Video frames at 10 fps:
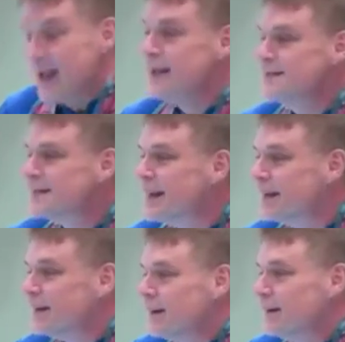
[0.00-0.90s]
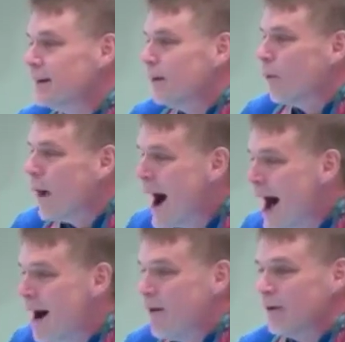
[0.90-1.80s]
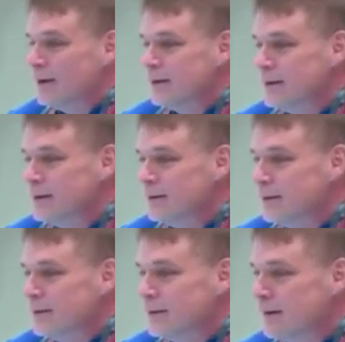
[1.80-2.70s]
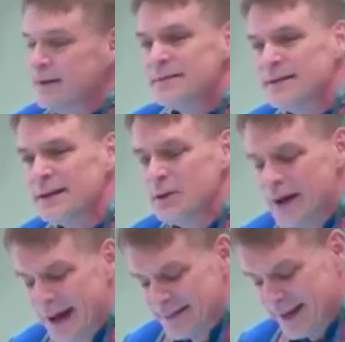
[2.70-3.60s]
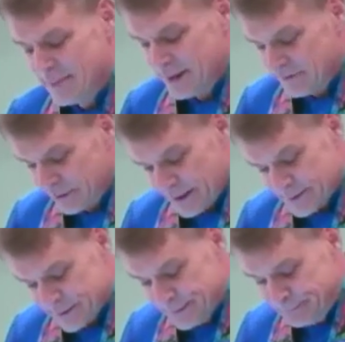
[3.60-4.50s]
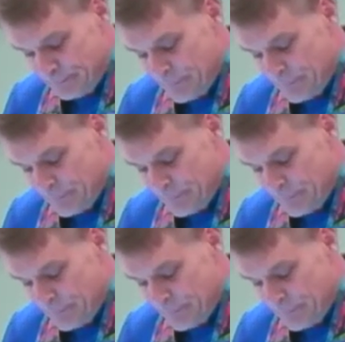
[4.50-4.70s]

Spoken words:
He said, "Wow, I didn't think you had that many friends."